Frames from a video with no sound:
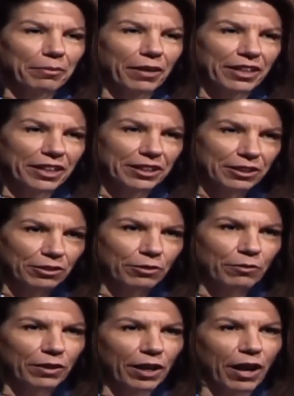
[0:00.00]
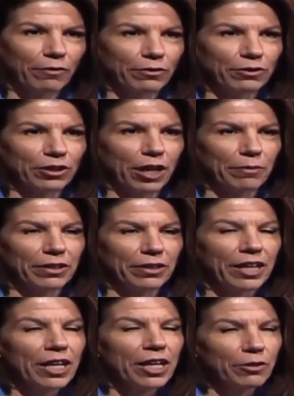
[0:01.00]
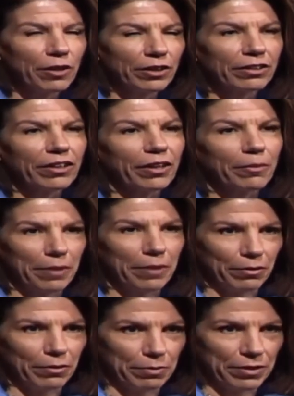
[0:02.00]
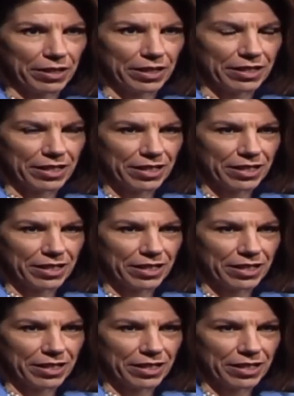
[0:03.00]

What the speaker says: but I think it's also a very helpful job in that you handle a lot of bankruptcies.